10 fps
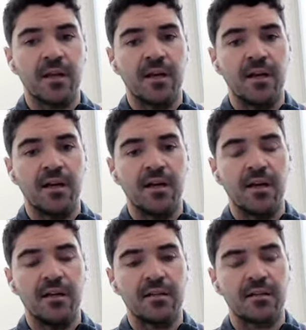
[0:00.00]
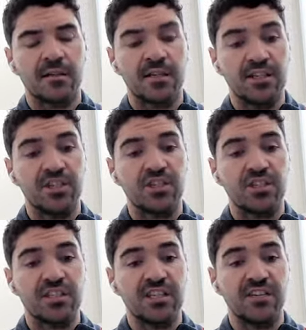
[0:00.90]
uh, conditions
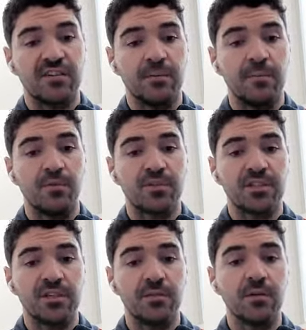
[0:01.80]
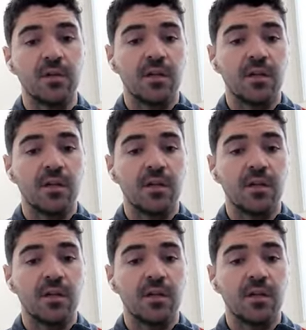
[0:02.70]
this year and a little bit more snow,